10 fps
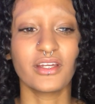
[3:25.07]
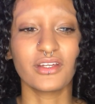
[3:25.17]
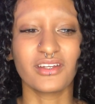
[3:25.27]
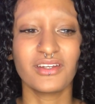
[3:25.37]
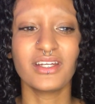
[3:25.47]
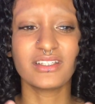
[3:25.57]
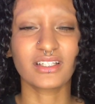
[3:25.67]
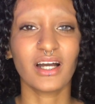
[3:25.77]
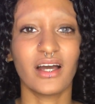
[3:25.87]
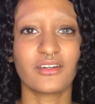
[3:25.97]
you need to
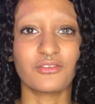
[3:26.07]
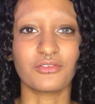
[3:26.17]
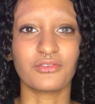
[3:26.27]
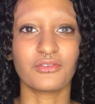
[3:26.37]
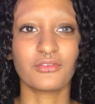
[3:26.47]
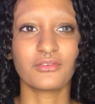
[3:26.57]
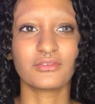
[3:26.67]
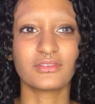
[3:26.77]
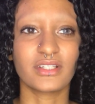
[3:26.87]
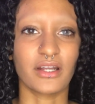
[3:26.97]
kind of
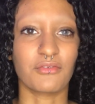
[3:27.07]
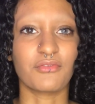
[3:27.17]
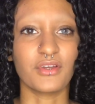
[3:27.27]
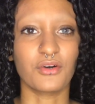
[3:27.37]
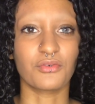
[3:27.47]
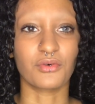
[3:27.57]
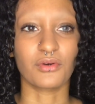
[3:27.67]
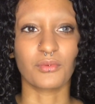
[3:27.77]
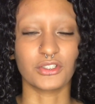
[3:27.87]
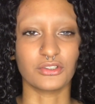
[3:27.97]
get a feel for
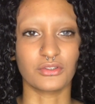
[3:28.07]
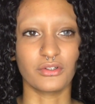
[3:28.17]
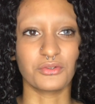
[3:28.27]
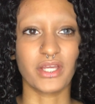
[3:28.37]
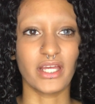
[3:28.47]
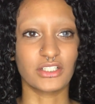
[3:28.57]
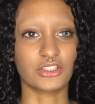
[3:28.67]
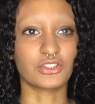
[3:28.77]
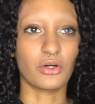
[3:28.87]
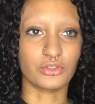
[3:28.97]
what you're doing. You can't
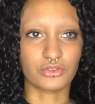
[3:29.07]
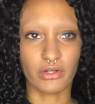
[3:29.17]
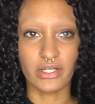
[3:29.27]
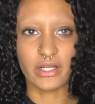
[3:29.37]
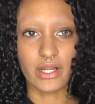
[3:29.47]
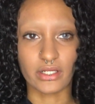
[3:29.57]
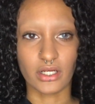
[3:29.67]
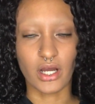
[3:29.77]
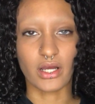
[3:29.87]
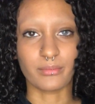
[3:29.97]
just go straight in and
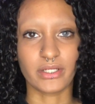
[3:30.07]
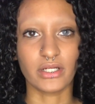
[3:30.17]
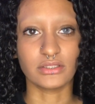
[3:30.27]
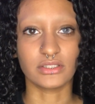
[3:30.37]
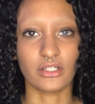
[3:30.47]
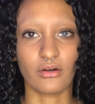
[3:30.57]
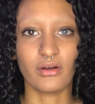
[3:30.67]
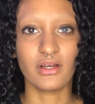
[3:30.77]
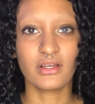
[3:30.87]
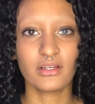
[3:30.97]
cut, because you know
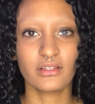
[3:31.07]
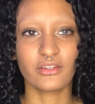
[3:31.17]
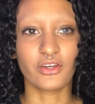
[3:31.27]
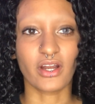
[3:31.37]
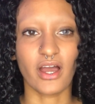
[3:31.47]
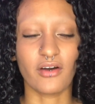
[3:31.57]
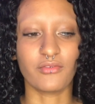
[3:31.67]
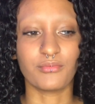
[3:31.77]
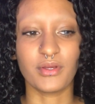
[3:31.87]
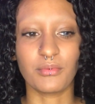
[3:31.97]
you're gonna
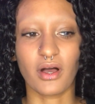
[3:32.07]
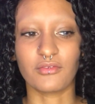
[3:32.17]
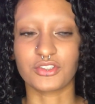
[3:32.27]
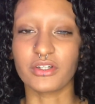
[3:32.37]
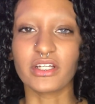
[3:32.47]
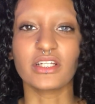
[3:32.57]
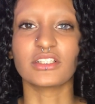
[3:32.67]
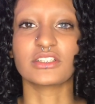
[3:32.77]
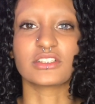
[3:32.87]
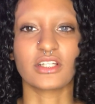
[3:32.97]
have people have shrinkage
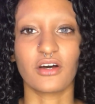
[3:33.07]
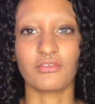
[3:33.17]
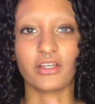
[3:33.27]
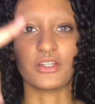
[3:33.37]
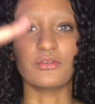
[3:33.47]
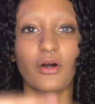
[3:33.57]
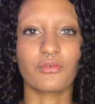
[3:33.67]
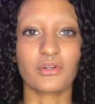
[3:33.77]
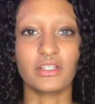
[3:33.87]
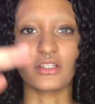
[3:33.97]
and stuff, like you don't
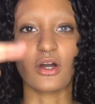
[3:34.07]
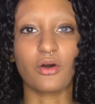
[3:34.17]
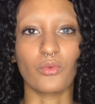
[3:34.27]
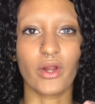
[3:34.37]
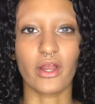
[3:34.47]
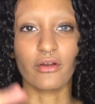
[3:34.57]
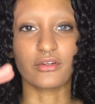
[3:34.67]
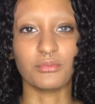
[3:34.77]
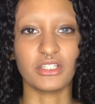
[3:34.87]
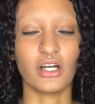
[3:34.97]
really know where to
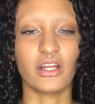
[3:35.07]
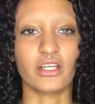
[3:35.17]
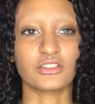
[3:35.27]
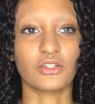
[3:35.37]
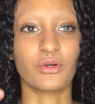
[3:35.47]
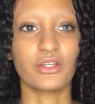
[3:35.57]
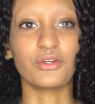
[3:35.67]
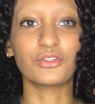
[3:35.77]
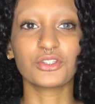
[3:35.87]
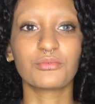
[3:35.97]
be cutting. So
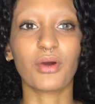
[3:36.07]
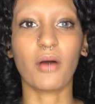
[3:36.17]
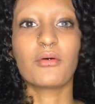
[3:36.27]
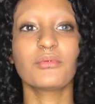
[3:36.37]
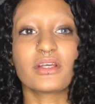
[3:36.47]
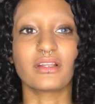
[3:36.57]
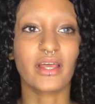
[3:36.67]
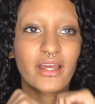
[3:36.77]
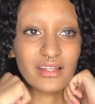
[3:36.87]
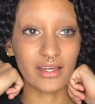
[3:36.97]
you should probably lay
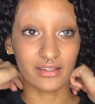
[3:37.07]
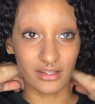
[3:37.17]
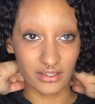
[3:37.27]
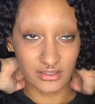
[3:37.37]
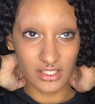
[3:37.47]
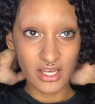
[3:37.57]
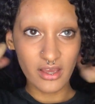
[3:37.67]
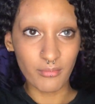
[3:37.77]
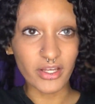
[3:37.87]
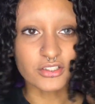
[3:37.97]
it like this.
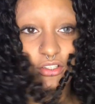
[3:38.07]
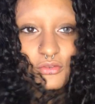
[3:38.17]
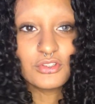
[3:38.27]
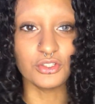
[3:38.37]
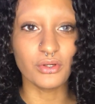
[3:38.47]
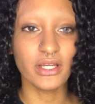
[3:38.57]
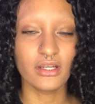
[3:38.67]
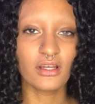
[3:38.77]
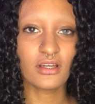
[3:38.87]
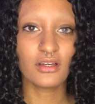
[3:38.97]
Make sure you do
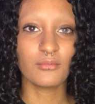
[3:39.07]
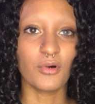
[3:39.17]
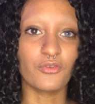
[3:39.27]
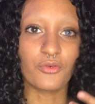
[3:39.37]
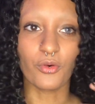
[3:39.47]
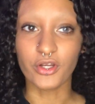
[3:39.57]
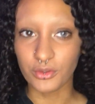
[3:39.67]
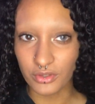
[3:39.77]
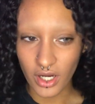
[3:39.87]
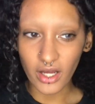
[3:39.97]
it before you
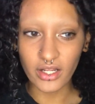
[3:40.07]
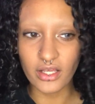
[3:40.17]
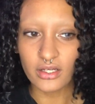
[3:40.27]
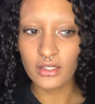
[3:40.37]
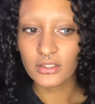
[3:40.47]
cut it,